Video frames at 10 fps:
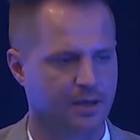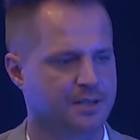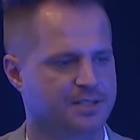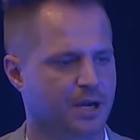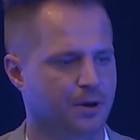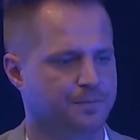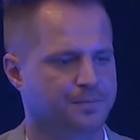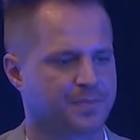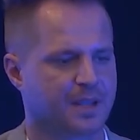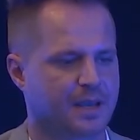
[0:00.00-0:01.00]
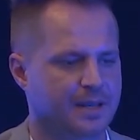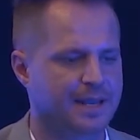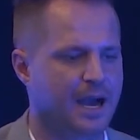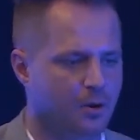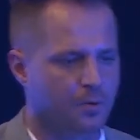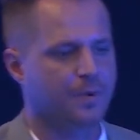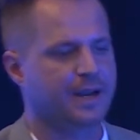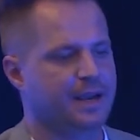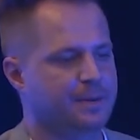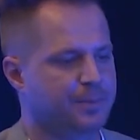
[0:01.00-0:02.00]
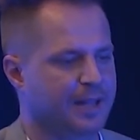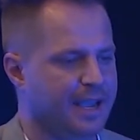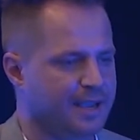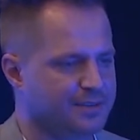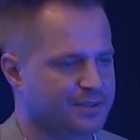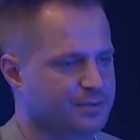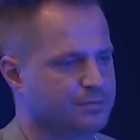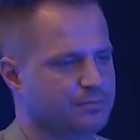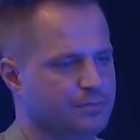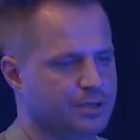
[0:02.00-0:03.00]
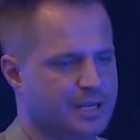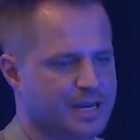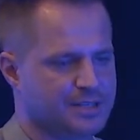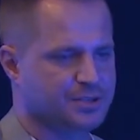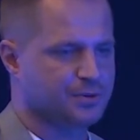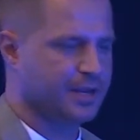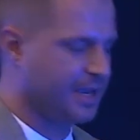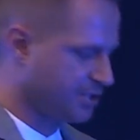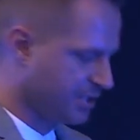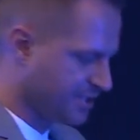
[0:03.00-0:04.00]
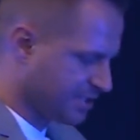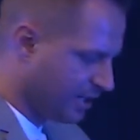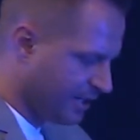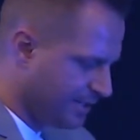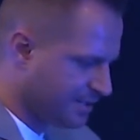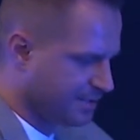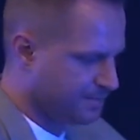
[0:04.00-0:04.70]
So now when I play it, it has to actually start.